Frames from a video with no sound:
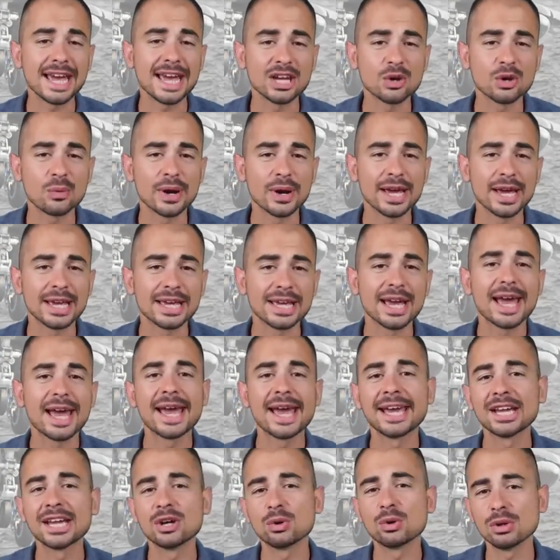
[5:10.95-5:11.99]
AOA,
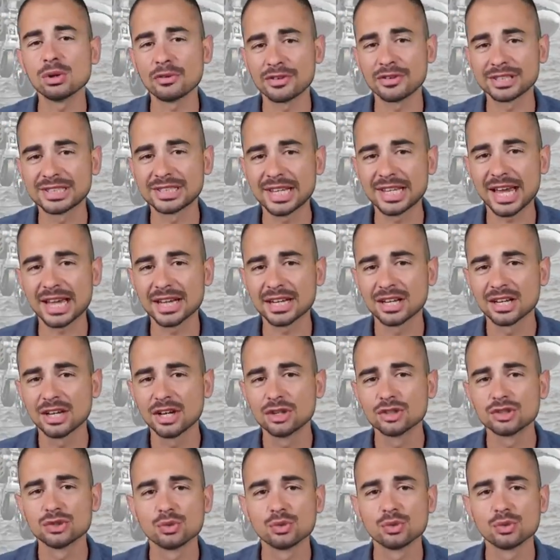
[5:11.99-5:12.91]
angle of attack.